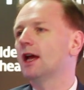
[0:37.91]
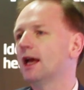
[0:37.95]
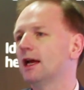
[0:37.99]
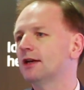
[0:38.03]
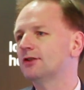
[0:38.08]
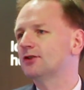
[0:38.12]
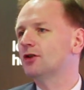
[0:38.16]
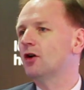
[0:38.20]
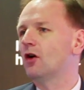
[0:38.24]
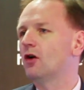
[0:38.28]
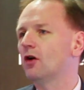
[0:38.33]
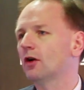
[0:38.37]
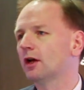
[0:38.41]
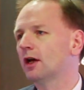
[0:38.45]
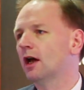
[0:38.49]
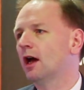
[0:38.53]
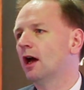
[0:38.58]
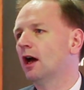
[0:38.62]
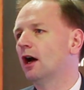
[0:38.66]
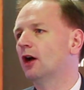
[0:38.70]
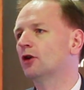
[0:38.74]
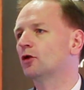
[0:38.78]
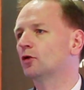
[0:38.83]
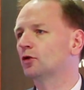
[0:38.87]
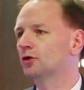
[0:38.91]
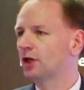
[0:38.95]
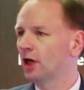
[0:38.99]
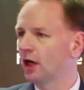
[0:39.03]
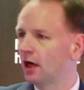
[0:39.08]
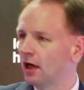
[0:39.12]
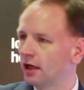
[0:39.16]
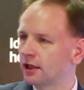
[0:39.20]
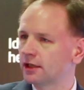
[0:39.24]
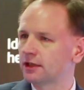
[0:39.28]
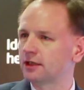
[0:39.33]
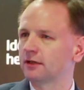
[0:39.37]
is not an
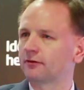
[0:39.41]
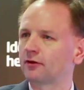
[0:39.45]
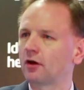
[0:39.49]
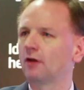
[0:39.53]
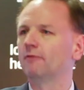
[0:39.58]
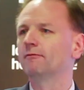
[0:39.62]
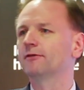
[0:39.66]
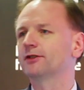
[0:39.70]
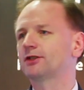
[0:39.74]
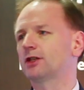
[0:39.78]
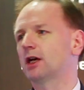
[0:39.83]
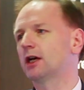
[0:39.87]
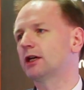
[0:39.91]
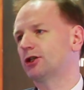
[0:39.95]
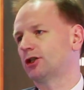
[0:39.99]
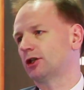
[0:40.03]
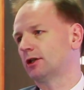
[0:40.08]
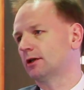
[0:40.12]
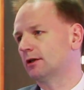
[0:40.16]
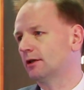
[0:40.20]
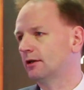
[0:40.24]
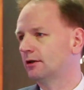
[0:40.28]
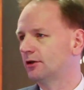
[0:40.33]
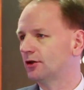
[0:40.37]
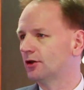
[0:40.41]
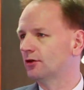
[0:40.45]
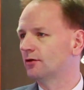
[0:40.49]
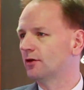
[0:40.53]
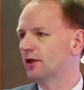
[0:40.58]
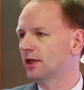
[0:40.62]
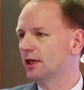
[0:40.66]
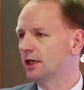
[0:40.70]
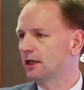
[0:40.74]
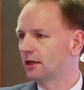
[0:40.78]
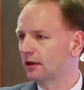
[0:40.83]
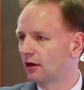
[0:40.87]
alternative conversation to
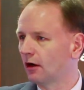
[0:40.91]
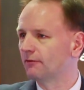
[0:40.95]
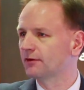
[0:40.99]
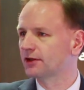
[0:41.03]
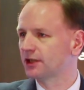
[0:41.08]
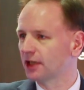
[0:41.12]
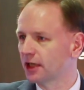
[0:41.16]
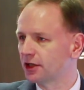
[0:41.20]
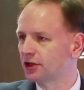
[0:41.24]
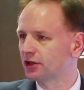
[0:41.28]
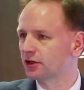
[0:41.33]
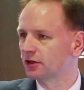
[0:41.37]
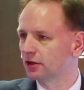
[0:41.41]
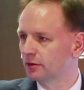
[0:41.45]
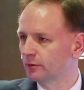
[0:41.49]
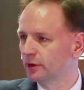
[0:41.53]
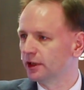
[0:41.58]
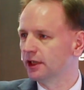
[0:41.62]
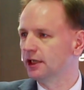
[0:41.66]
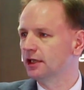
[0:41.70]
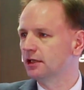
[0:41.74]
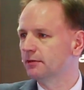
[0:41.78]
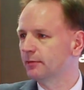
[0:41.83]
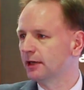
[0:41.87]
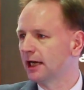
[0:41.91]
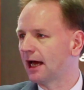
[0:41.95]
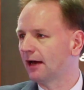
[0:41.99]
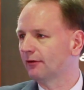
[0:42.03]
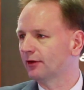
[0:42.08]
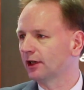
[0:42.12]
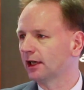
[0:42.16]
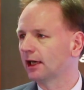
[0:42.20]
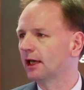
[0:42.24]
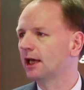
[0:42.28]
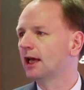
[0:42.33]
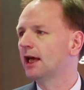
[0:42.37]
the conversation that we need to be
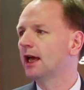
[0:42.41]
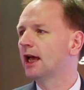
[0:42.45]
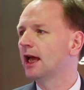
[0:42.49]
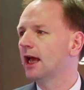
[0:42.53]
having.